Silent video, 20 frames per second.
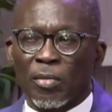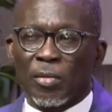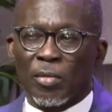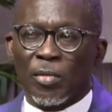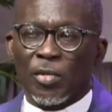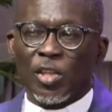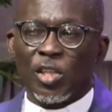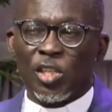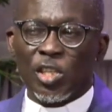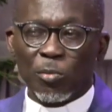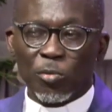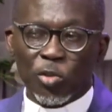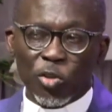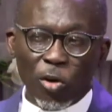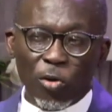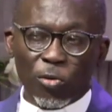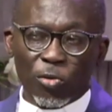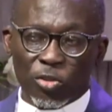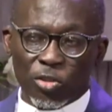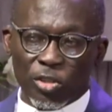Jim
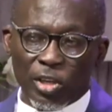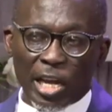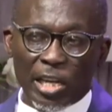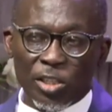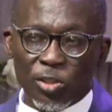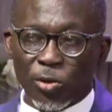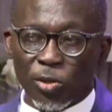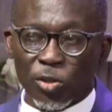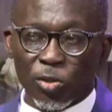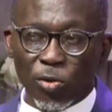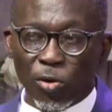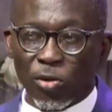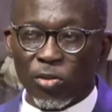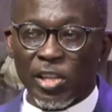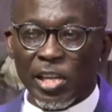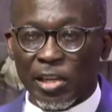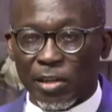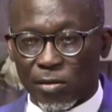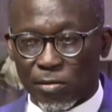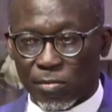Jones, as he was called then,
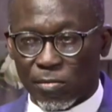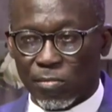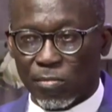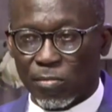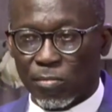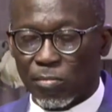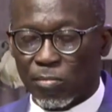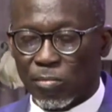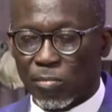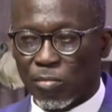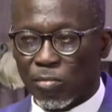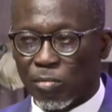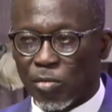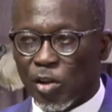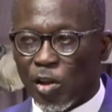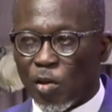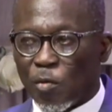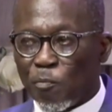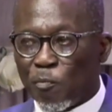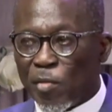
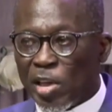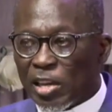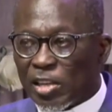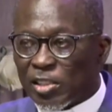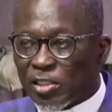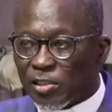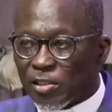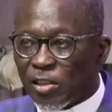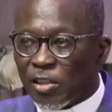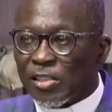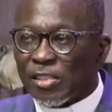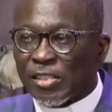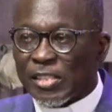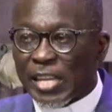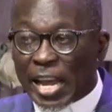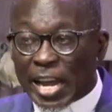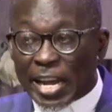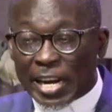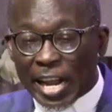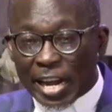mixed
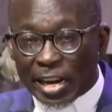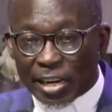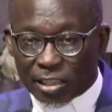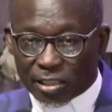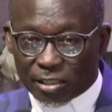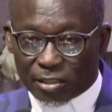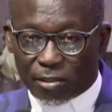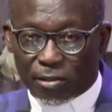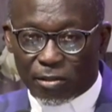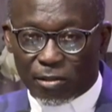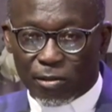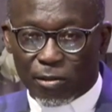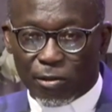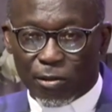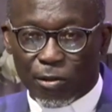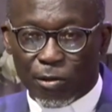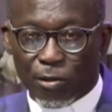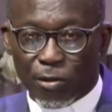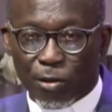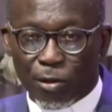cyanide
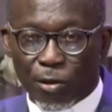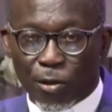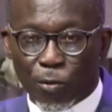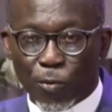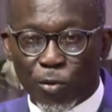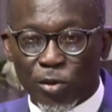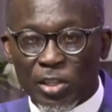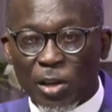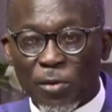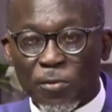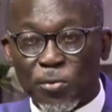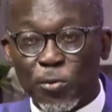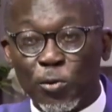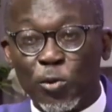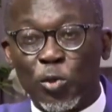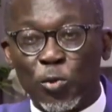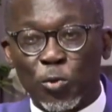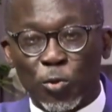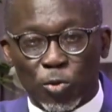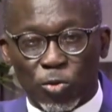with some fruit
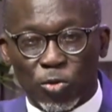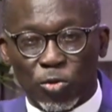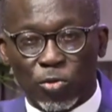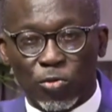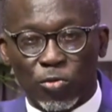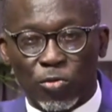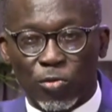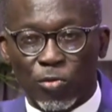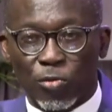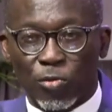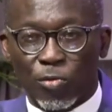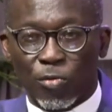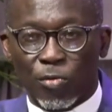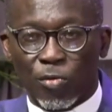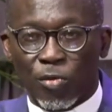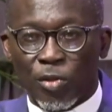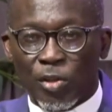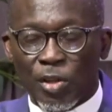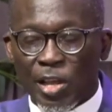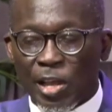juice
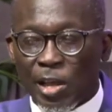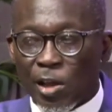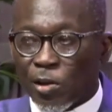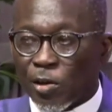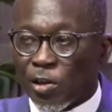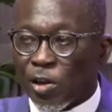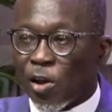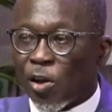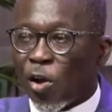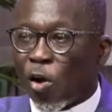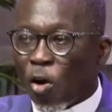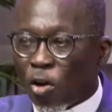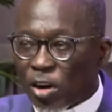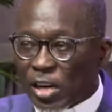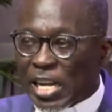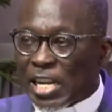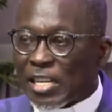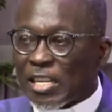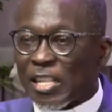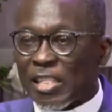and ordered
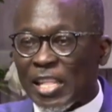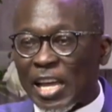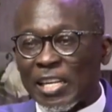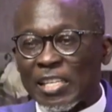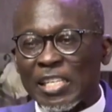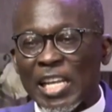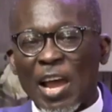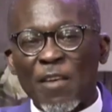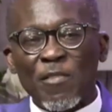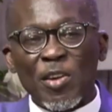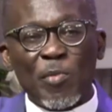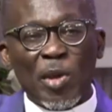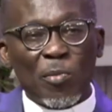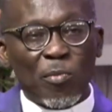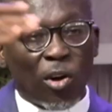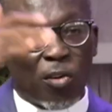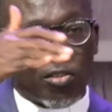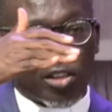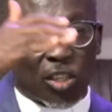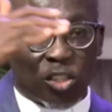that every member of
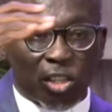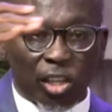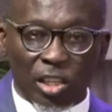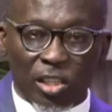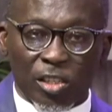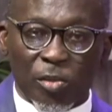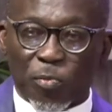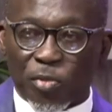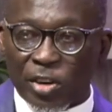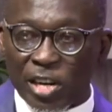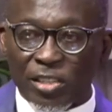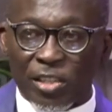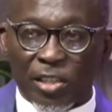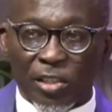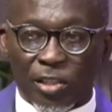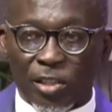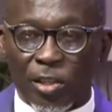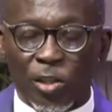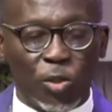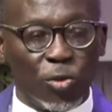the church present
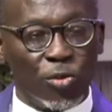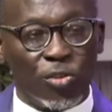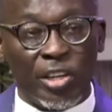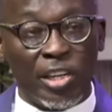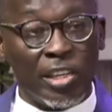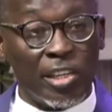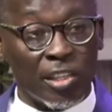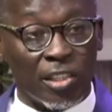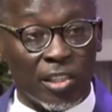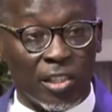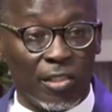should drink it.